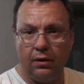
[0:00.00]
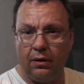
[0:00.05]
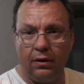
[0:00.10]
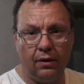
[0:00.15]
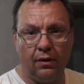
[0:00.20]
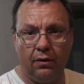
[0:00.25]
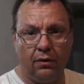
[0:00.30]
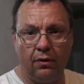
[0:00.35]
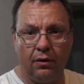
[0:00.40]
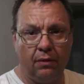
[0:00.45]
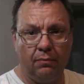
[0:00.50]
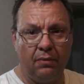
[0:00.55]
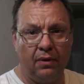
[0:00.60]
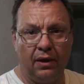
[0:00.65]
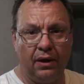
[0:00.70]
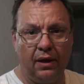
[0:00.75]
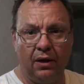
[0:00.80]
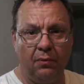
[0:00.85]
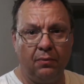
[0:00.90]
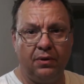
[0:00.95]
you know, and
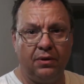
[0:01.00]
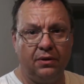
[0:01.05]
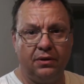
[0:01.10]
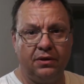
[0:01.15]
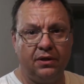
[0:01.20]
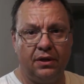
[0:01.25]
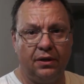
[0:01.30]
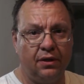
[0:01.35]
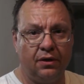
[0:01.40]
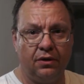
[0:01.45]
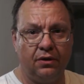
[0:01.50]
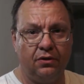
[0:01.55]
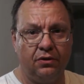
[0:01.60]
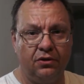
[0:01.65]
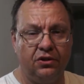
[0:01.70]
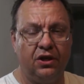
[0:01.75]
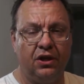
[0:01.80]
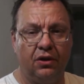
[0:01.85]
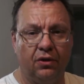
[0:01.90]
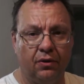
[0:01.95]
my helmet sitting there
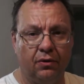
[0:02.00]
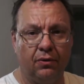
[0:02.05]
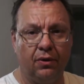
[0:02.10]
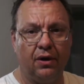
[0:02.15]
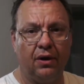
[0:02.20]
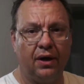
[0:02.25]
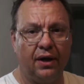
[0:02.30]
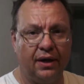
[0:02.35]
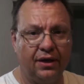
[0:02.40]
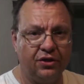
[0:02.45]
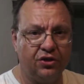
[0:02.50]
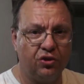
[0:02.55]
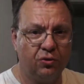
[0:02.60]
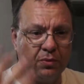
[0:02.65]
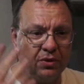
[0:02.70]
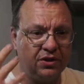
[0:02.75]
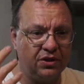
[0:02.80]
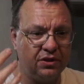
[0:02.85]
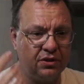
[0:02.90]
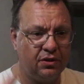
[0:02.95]
jiggling around. I get
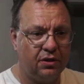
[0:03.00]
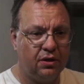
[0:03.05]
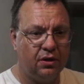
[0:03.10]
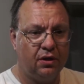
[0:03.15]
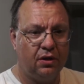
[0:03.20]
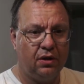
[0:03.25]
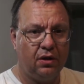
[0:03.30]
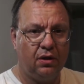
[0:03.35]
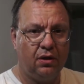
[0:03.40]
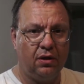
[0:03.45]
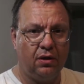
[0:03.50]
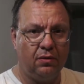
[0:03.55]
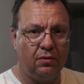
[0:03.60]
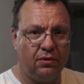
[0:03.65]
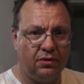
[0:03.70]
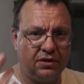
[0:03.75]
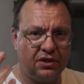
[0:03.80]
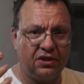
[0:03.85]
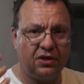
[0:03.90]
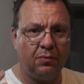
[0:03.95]

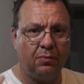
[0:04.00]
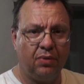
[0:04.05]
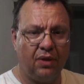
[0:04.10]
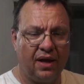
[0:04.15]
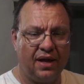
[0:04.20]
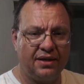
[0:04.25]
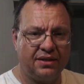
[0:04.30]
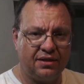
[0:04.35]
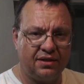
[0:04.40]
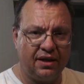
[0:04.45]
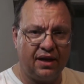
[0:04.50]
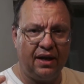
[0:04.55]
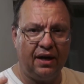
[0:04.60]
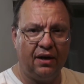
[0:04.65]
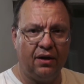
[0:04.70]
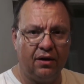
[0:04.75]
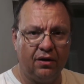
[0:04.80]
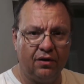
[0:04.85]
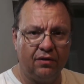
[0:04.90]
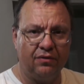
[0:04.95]
such a blast of
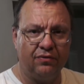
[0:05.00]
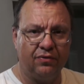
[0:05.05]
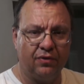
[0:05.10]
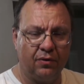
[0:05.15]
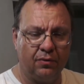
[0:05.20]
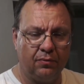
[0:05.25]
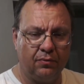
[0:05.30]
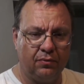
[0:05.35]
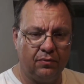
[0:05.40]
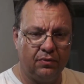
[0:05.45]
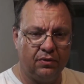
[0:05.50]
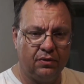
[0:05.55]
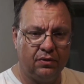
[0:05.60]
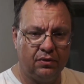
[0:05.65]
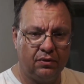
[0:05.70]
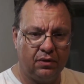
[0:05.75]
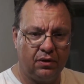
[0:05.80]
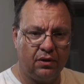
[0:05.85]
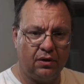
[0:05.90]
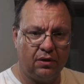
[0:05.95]
air from
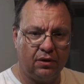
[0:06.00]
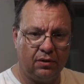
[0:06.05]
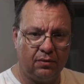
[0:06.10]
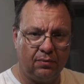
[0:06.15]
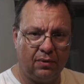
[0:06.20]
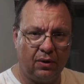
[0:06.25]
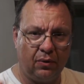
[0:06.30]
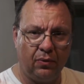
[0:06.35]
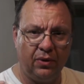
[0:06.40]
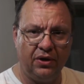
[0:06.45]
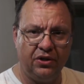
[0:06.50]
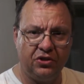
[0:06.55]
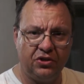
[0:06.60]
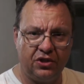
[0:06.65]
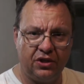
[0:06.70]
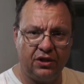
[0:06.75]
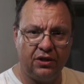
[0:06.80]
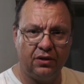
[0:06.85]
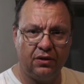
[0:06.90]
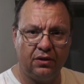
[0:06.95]
my
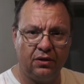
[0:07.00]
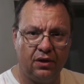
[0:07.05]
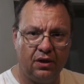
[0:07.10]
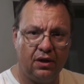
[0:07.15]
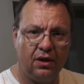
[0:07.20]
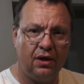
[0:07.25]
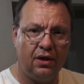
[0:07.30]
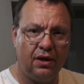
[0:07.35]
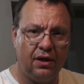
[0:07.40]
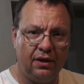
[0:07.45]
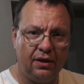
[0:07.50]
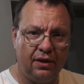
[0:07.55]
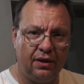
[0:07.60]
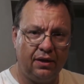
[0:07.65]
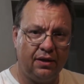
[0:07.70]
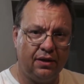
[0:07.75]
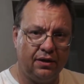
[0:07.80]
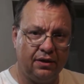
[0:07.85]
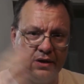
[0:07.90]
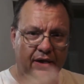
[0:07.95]
windshield, and
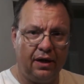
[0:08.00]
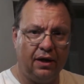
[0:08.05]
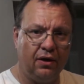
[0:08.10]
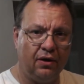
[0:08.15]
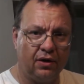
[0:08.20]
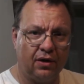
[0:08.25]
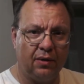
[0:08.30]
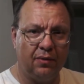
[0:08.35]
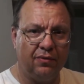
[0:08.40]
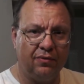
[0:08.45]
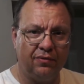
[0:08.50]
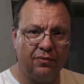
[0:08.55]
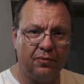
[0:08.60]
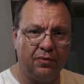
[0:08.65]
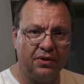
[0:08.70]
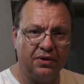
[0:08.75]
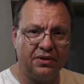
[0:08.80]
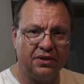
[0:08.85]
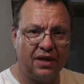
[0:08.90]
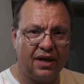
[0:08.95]
then the air coming from
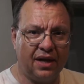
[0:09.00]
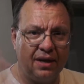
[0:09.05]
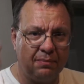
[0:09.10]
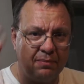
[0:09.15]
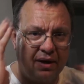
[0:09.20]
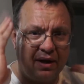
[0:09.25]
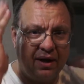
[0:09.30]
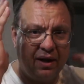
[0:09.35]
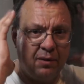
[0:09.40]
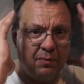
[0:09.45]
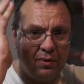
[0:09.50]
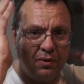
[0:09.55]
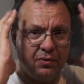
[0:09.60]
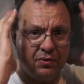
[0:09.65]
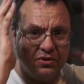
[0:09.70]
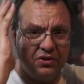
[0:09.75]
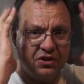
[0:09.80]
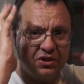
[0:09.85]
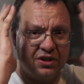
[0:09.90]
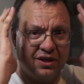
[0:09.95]
the side, my helmet
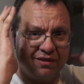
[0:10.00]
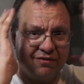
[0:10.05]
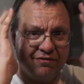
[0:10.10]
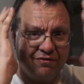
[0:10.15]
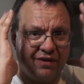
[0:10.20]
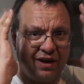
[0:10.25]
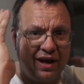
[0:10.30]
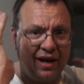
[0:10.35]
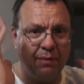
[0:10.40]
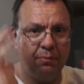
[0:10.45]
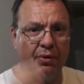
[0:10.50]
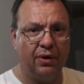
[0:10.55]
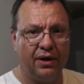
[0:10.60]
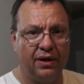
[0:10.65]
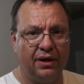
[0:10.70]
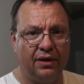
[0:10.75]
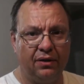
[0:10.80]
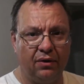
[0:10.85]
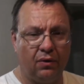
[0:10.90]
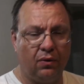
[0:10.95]
was just like
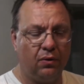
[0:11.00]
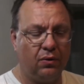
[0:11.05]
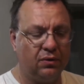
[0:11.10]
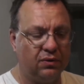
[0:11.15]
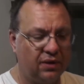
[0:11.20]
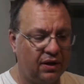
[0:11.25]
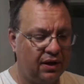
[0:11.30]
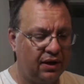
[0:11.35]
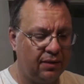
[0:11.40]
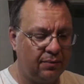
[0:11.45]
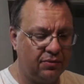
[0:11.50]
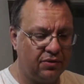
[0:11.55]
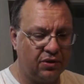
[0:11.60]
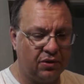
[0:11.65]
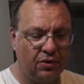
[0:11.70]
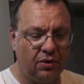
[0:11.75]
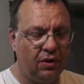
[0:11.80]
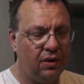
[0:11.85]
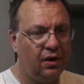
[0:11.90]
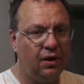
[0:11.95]
vibrating the whole time.
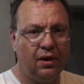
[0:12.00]
So